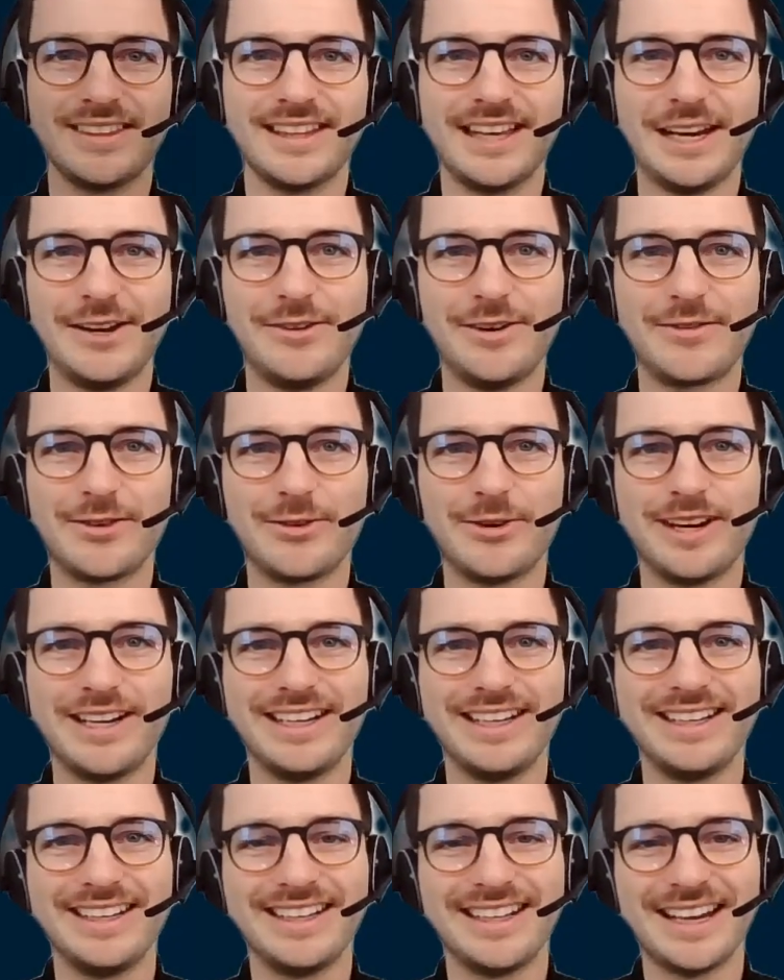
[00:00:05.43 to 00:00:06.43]
Hello,
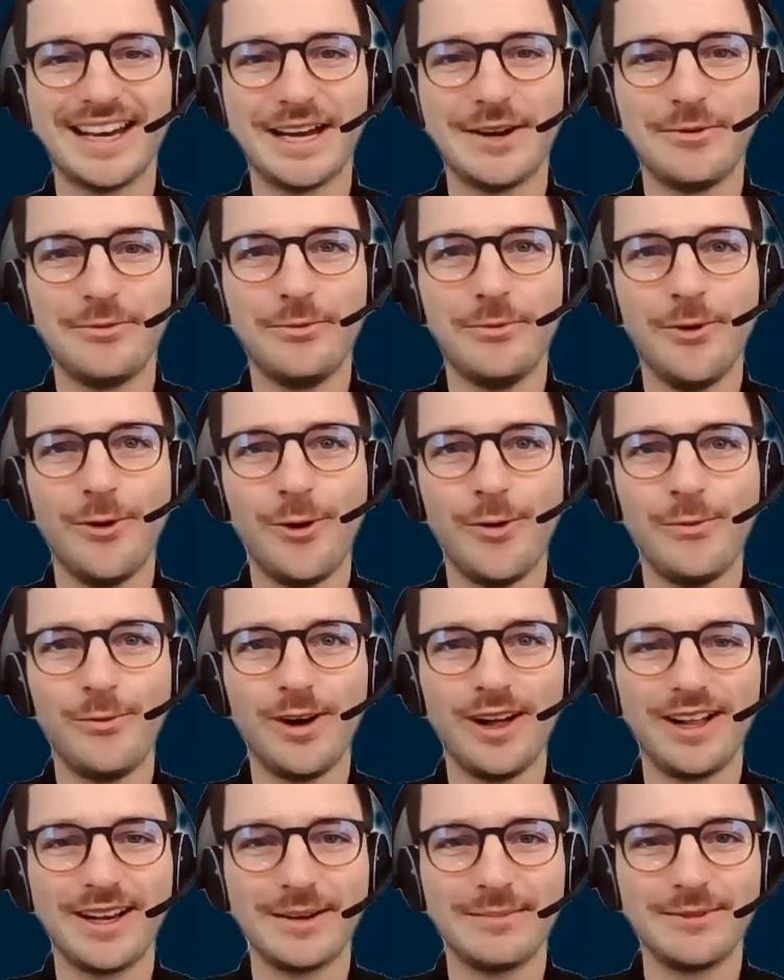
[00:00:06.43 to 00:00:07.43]
everyone. A warm
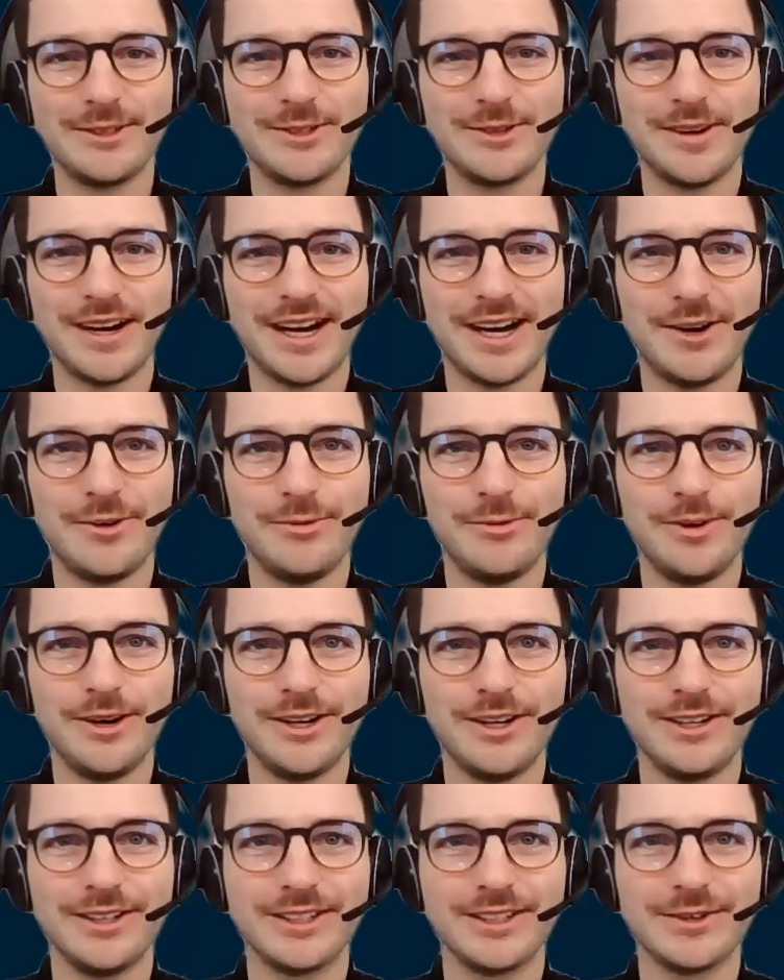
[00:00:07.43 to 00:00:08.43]
welcome to our
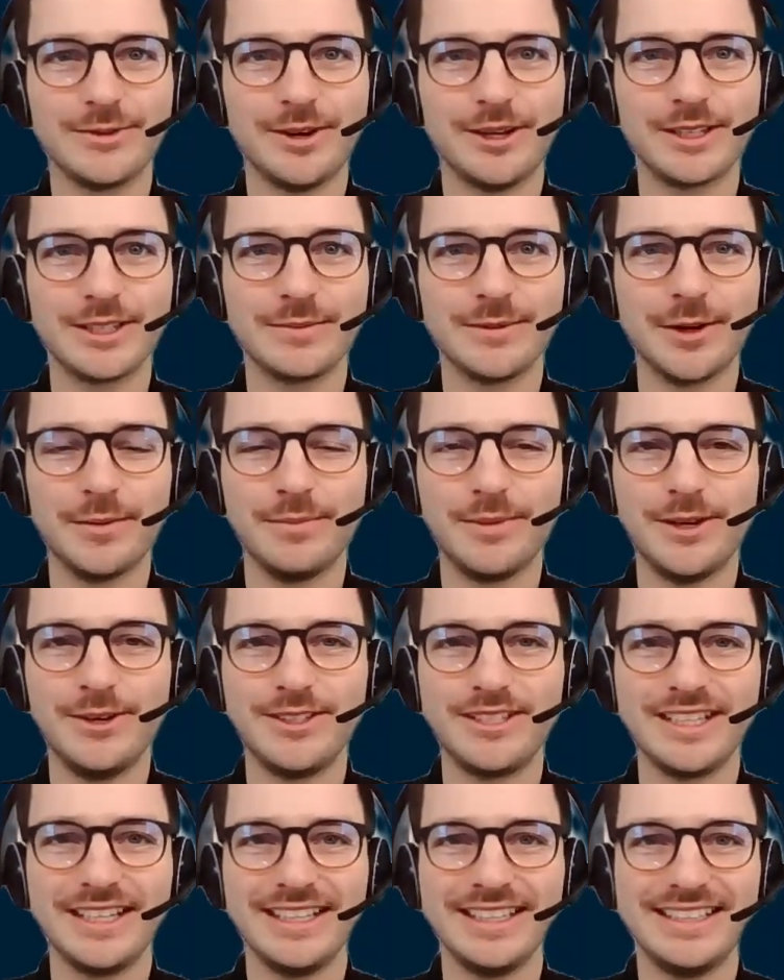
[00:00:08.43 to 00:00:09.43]
World Quantum
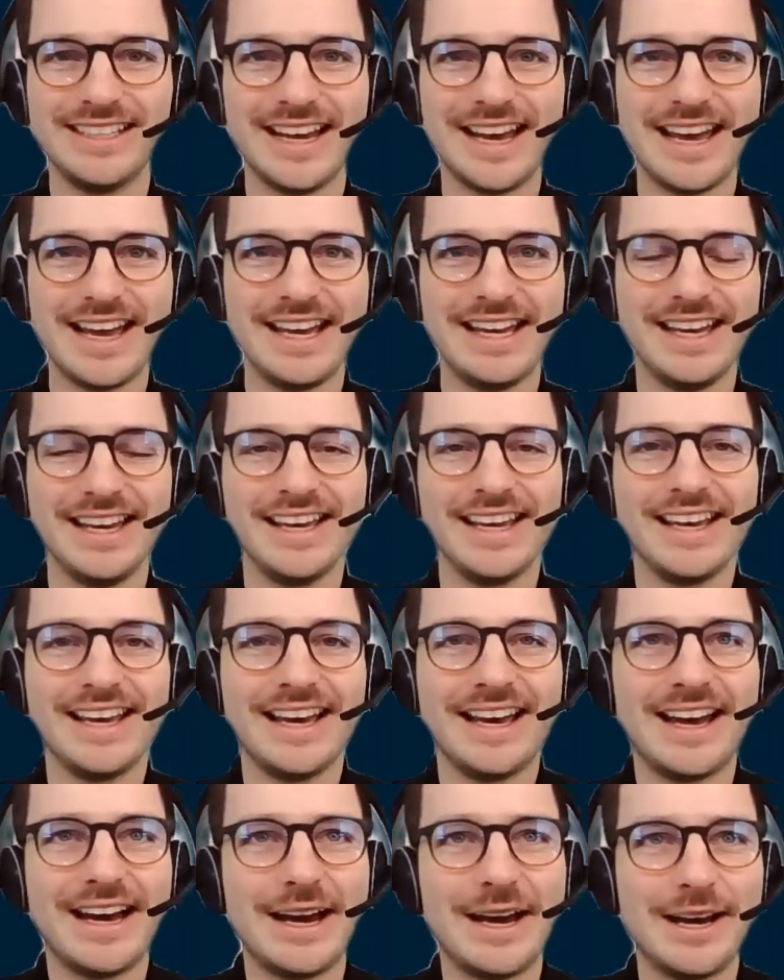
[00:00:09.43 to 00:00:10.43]
Computing Day.
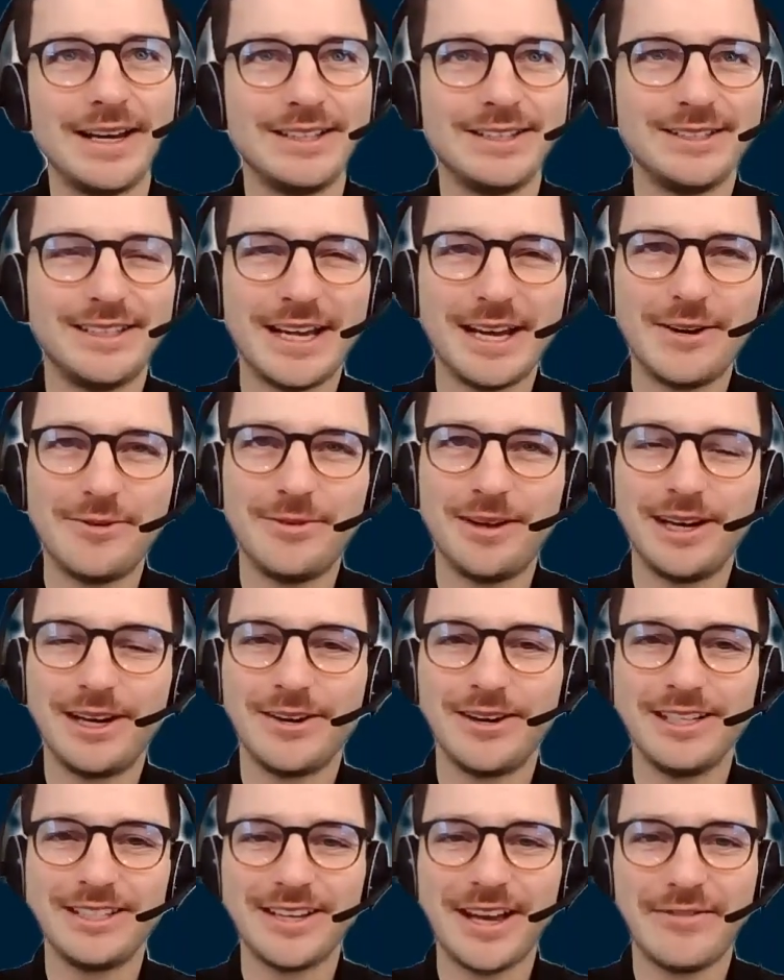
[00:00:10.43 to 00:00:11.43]
Today, we're
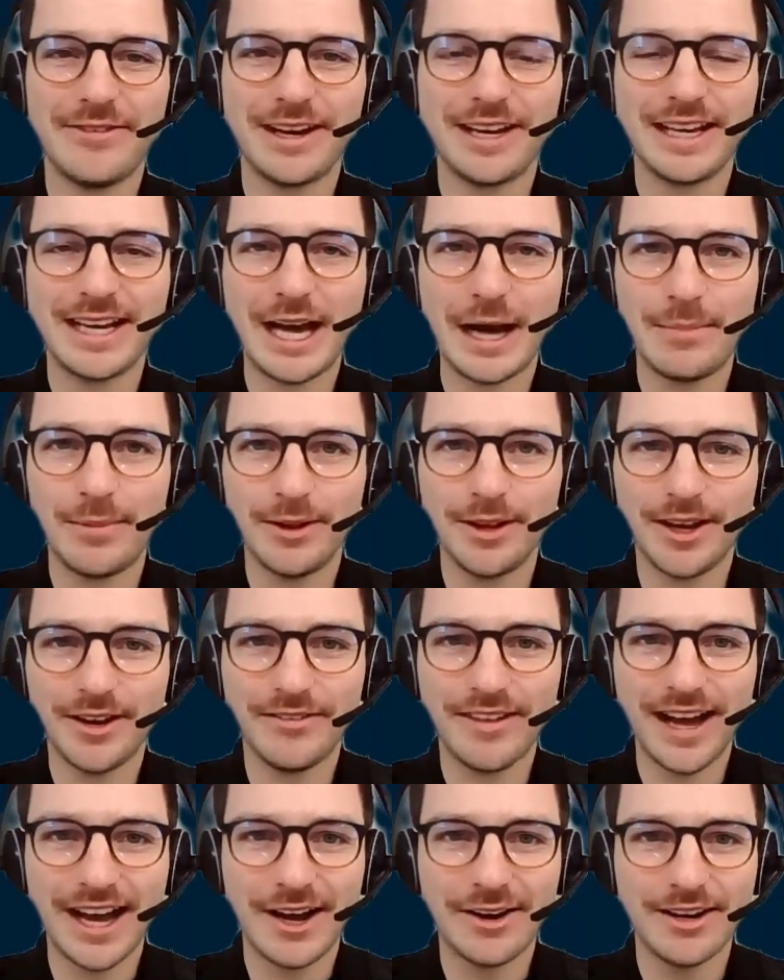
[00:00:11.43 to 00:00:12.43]
going to have a couple of
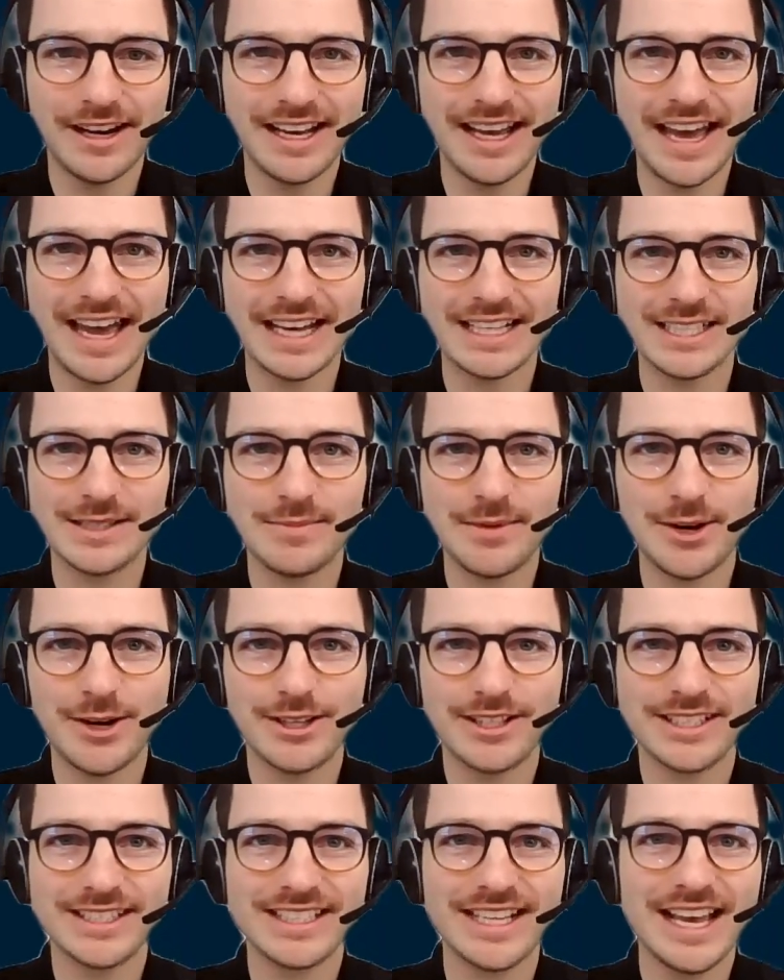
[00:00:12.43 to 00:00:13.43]
our
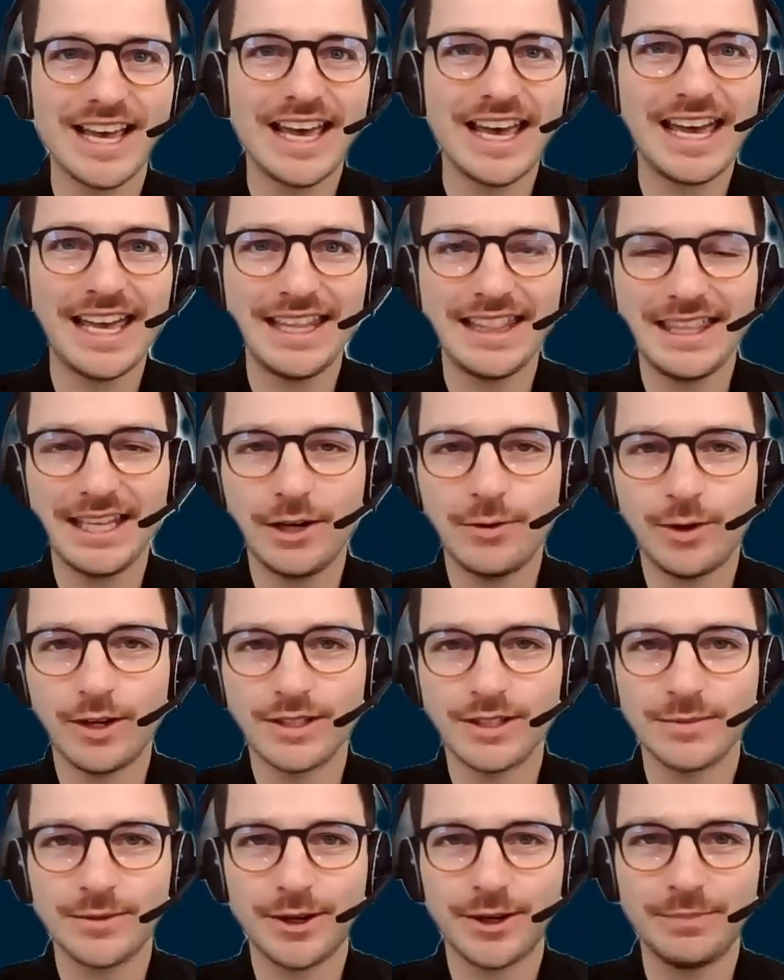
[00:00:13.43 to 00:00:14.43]
experts in the
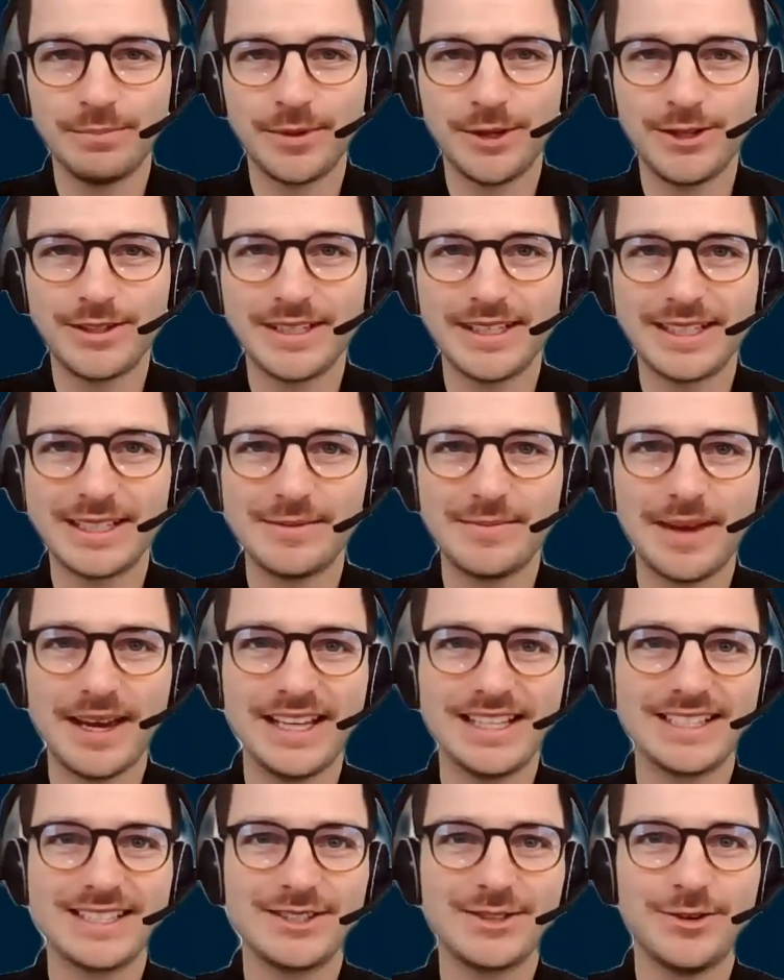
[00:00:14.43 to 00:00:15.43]
quantum computing
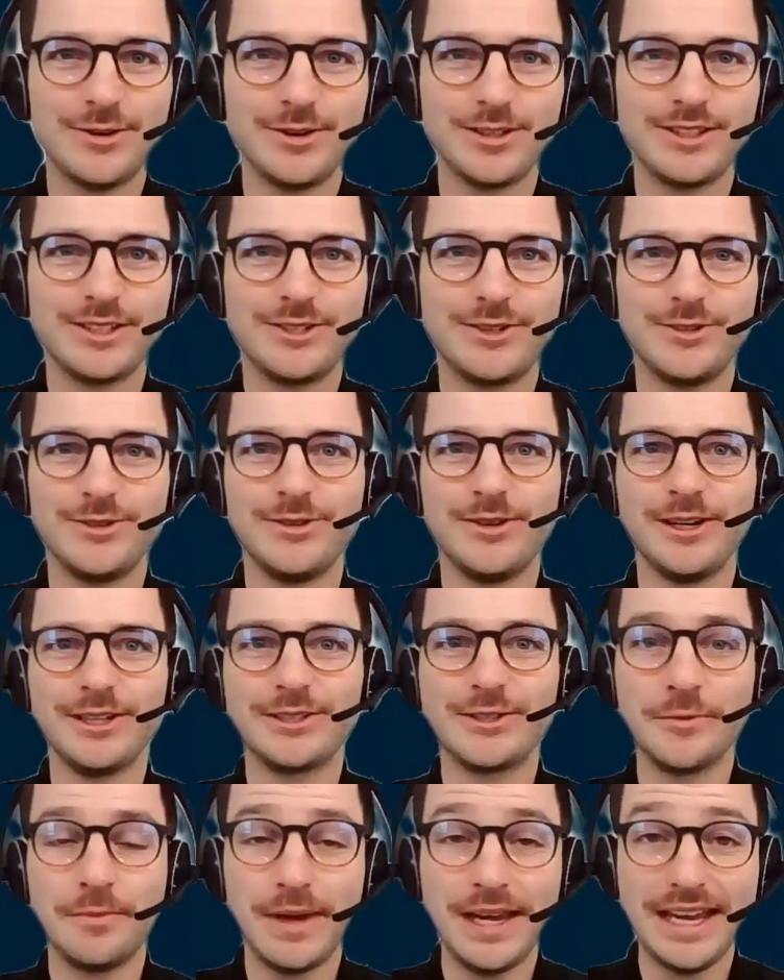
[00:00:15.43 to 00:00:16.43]
space talk to
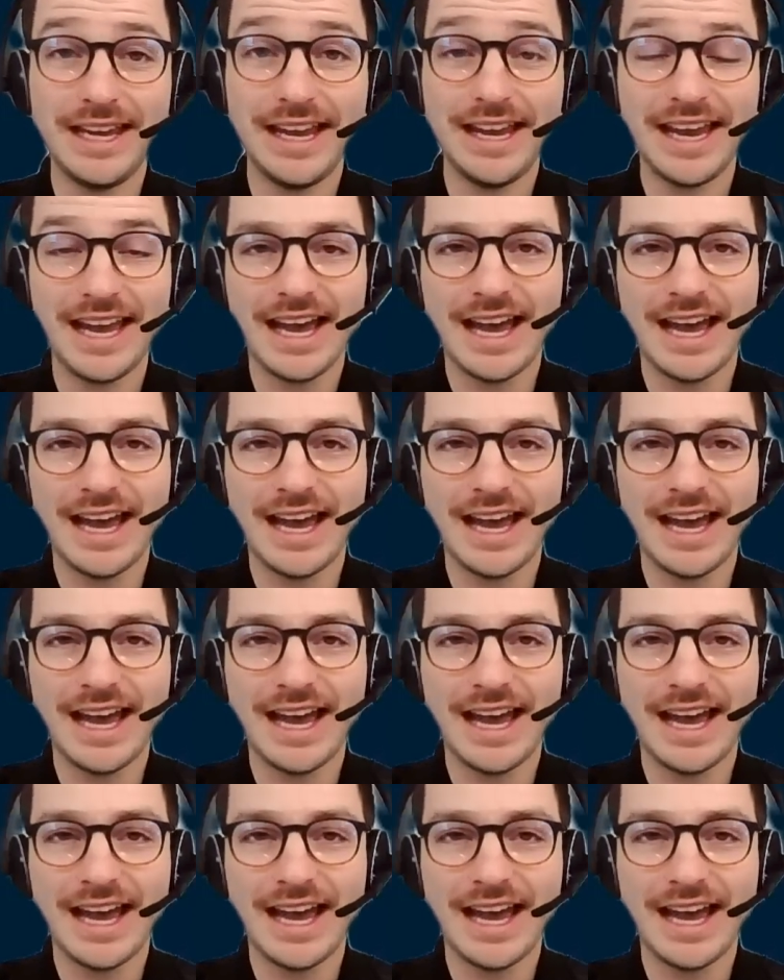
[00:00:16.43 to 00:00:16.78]
me